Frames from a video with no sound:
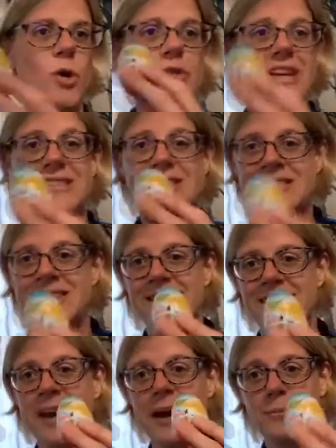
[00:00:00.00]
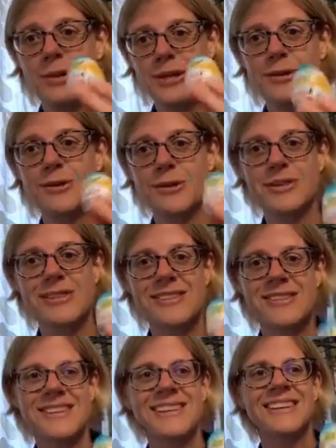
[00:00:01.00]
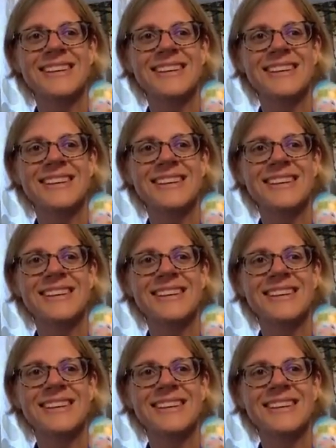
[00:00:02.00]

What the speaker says: all this can be yours.